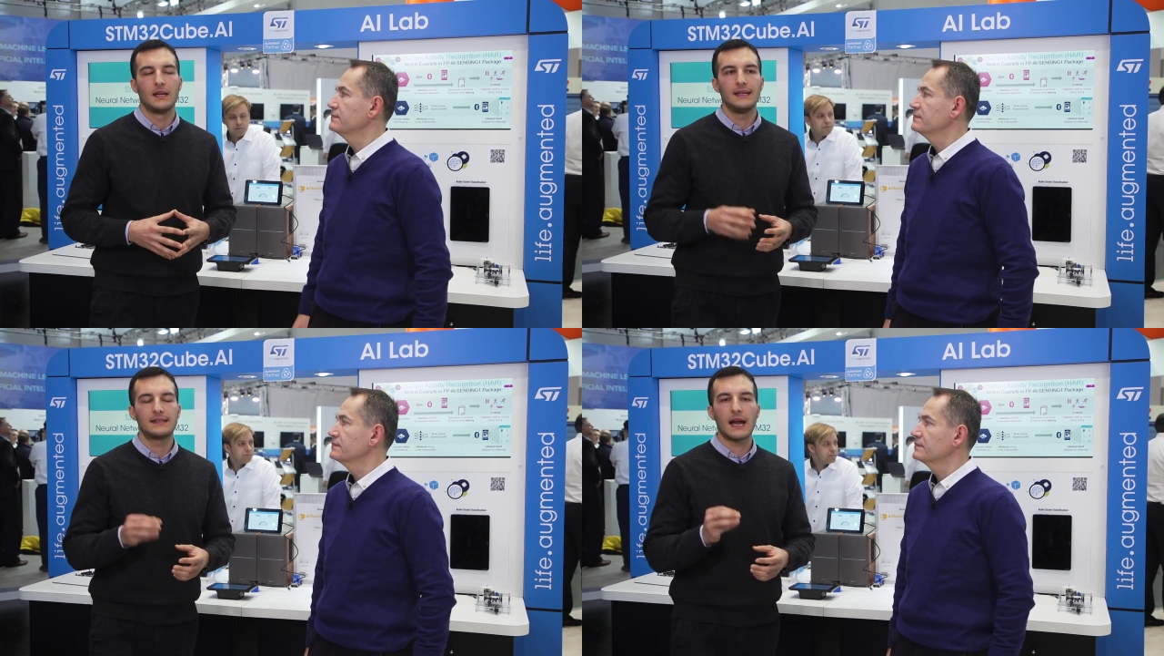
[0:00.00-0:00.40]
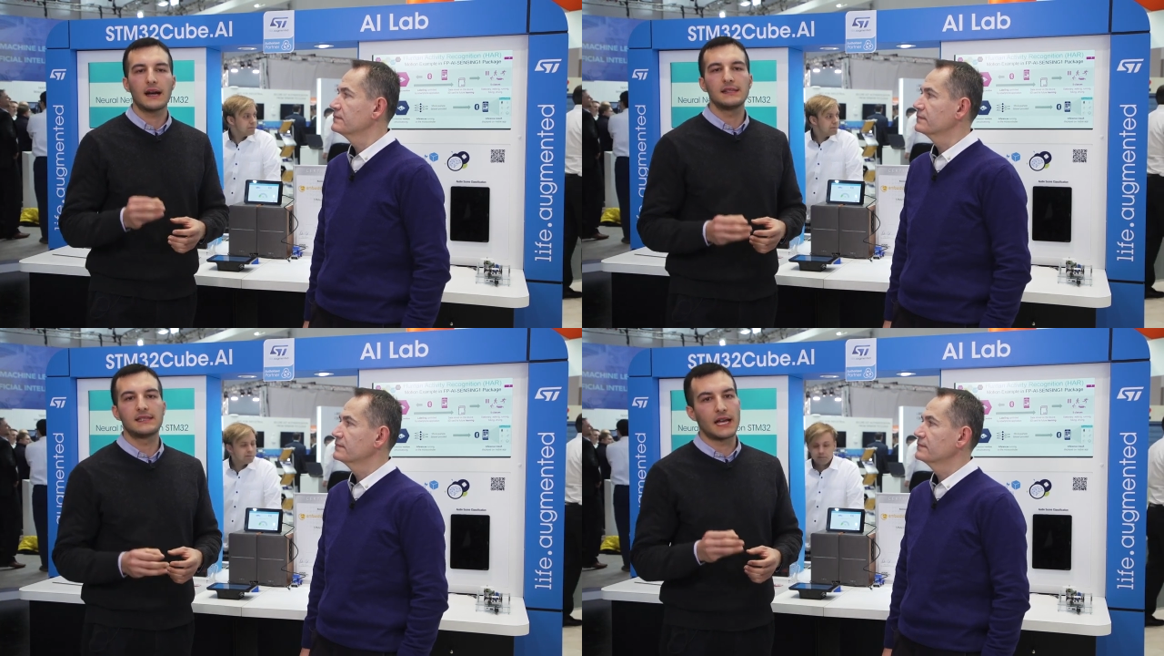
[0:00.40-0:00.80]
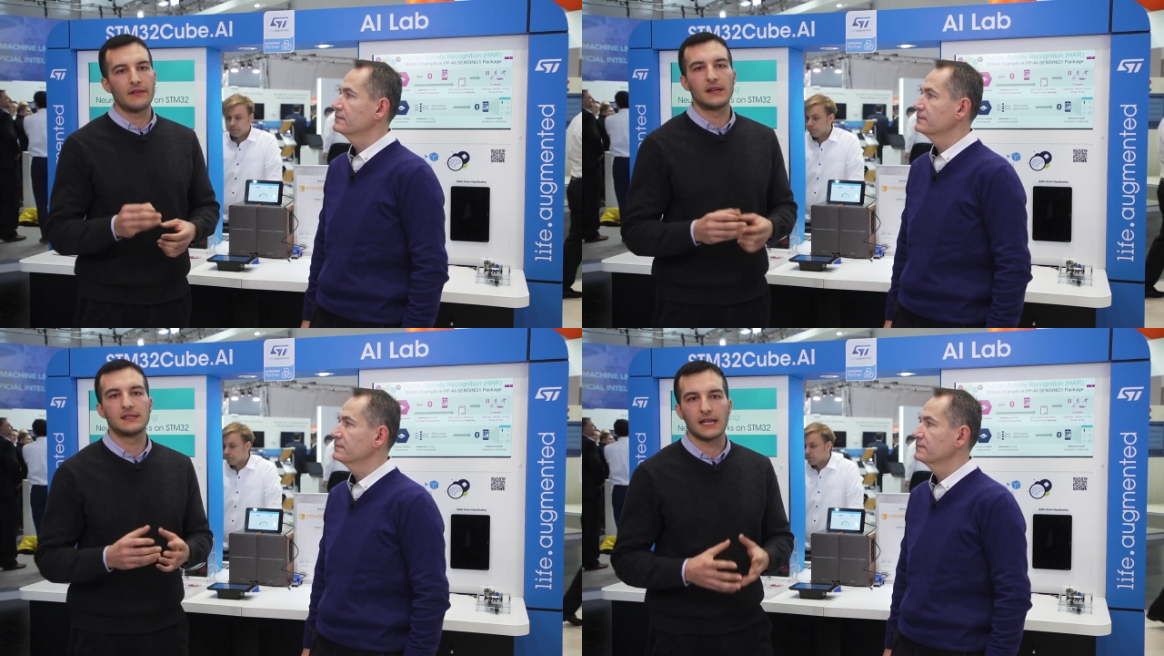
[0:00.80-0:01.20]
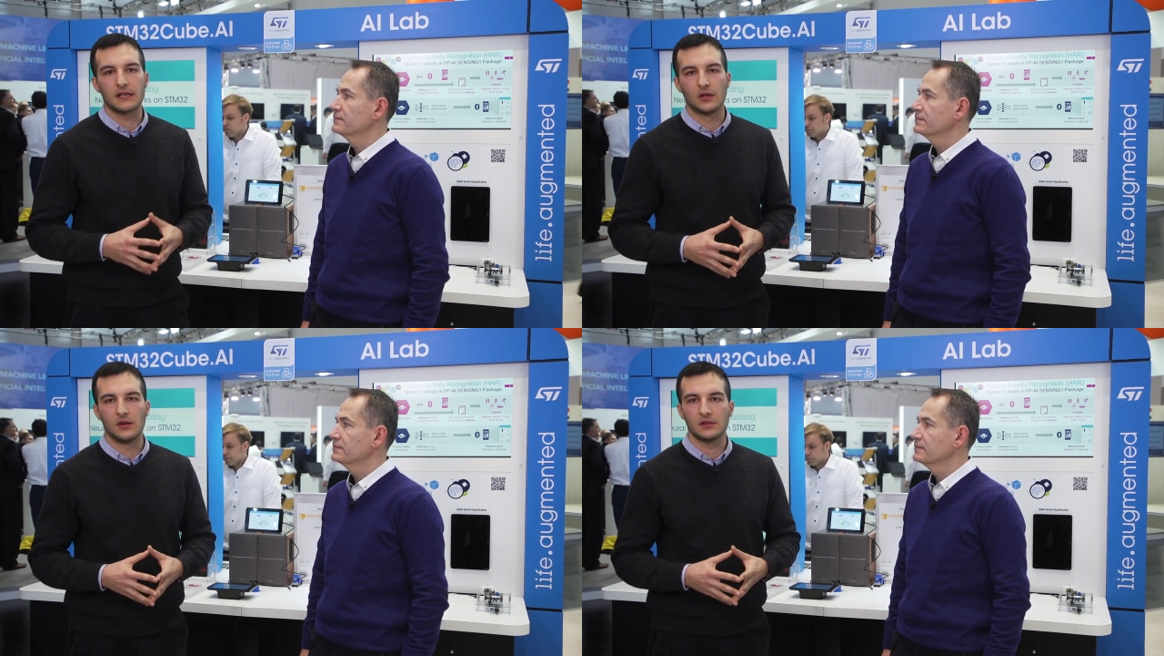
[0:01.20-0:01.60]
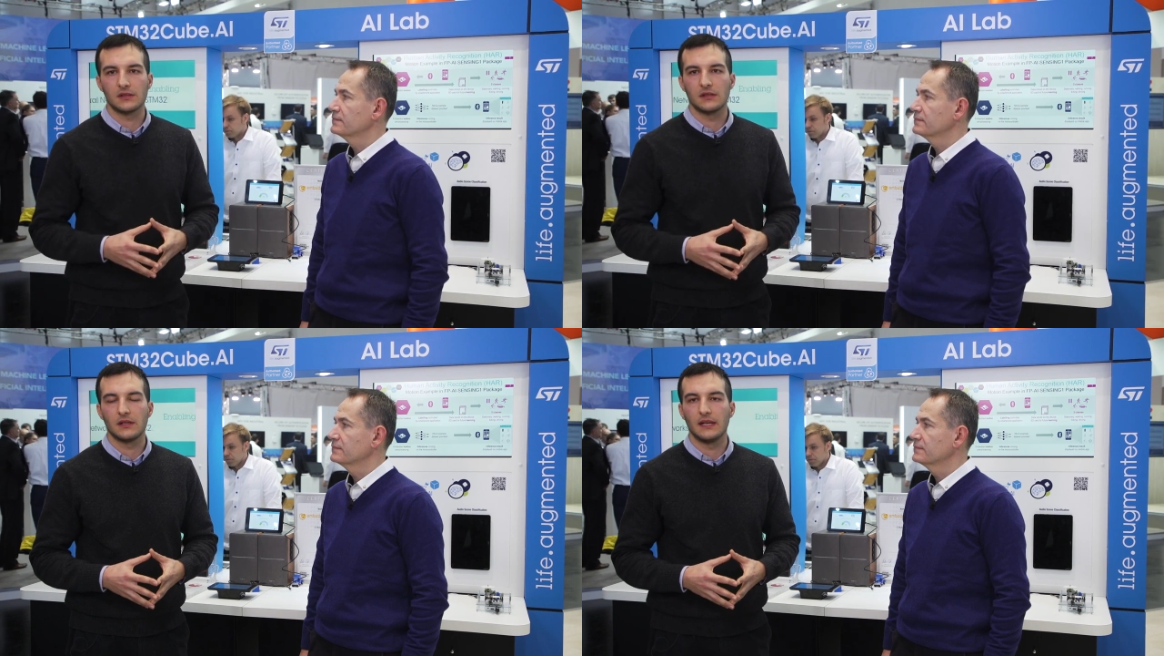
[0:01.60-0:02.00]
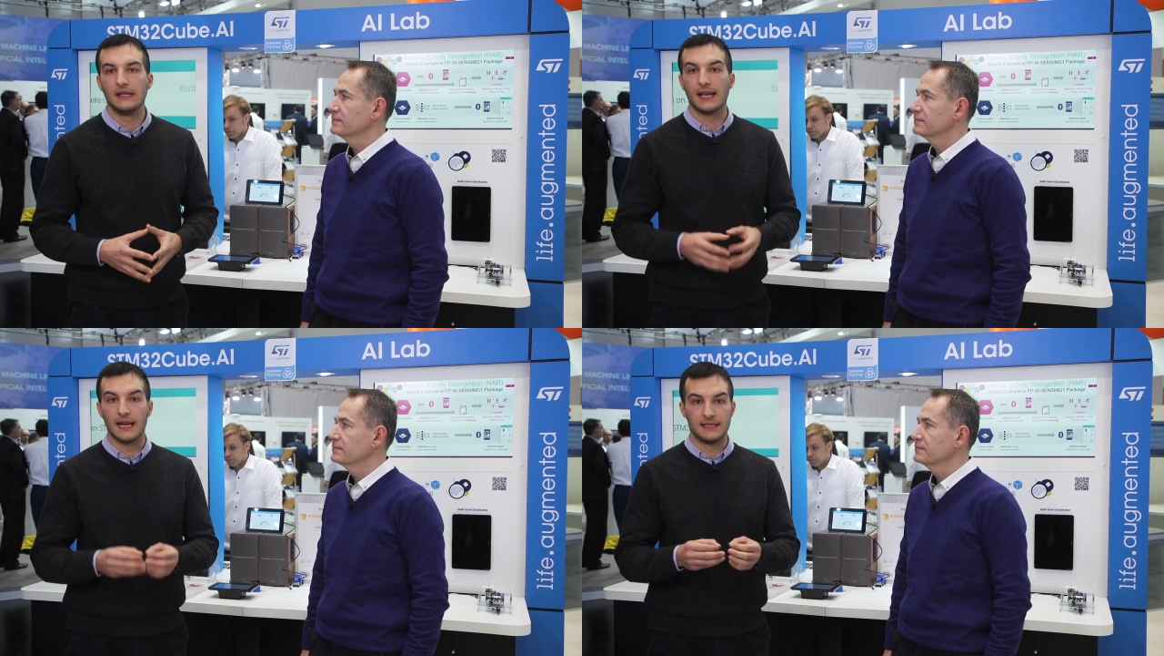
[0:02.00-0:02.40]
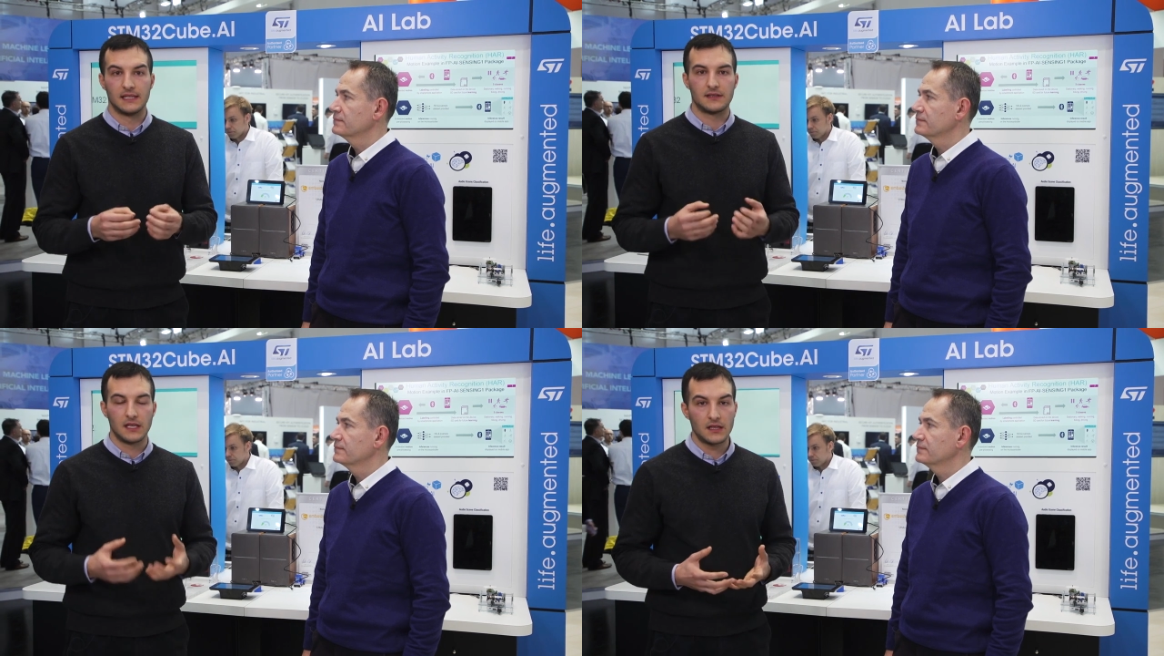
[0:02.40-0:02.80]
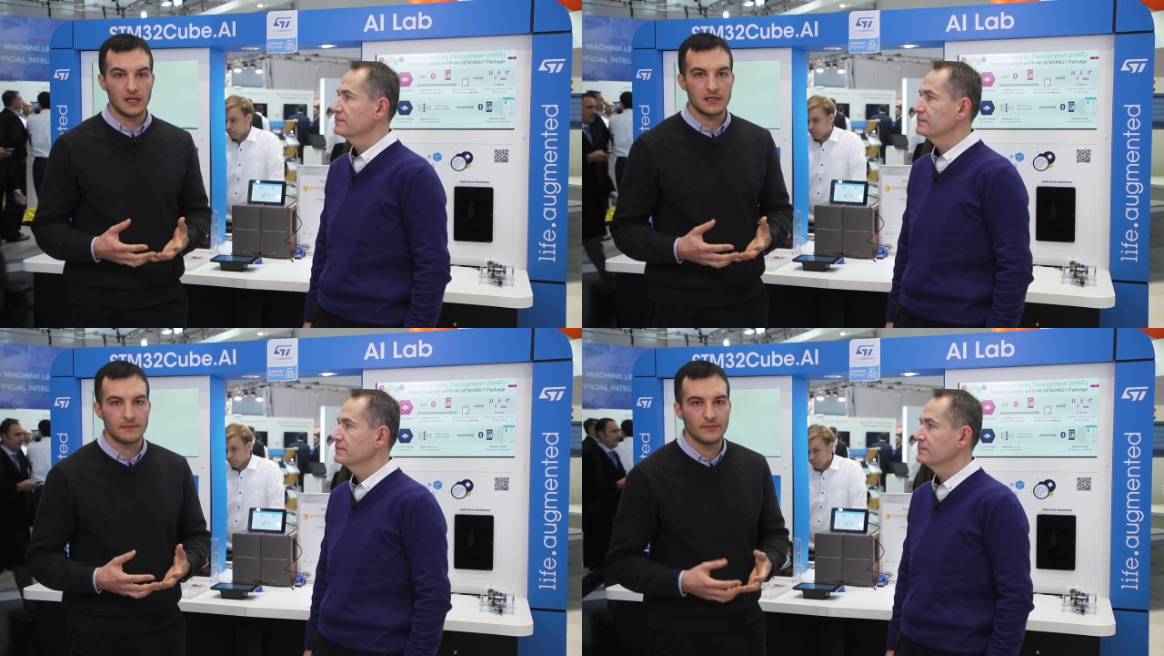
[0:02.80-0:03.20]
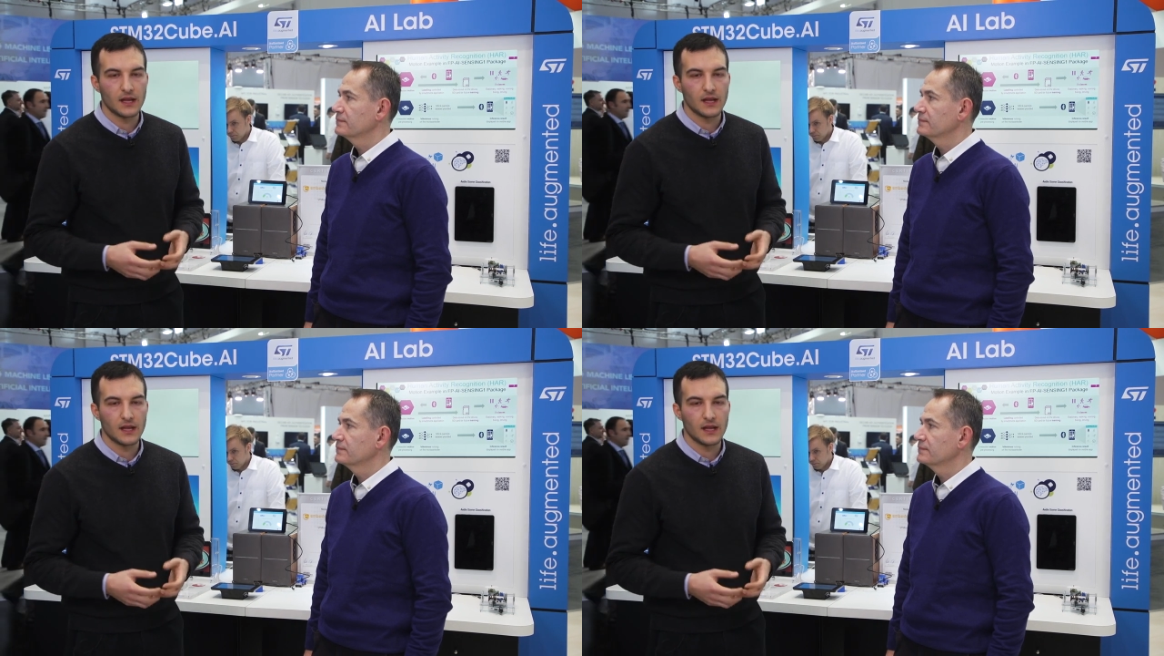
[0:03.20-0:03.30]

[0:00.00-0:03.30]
Speaker 1: It targets several sectors, intelligent cities,